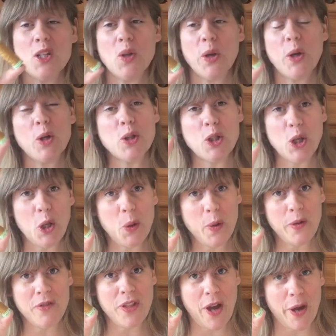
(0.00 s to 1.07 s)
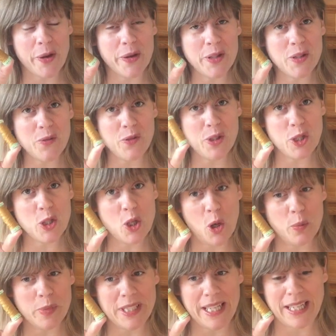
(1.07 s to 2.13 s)
So I got two of those for the
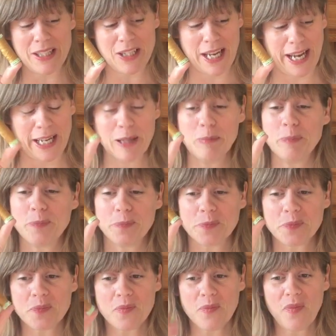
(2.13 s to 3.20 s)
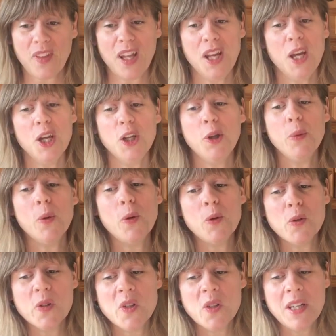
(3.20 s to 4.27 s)
top stitching. You
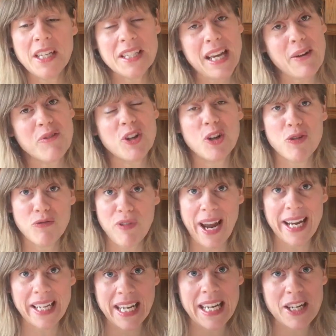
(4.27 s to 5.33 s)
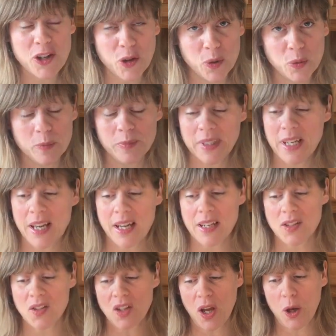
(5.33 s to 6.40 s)
also need to have the correct needle.
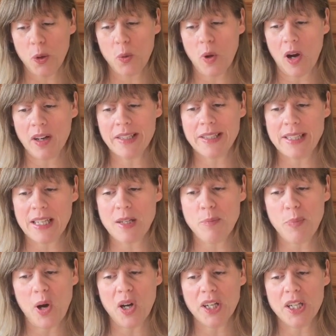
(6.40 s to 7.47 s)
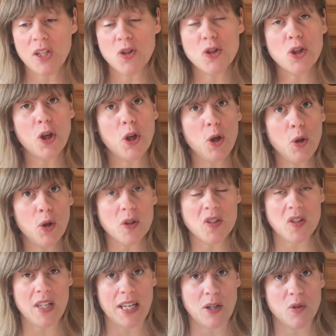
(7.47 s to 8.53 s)
So I did buy two lots
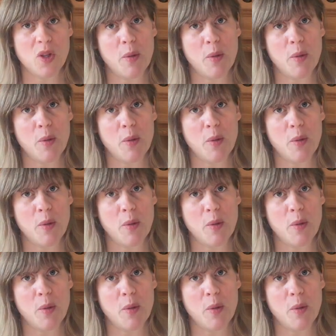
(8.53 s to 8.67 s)
of needles.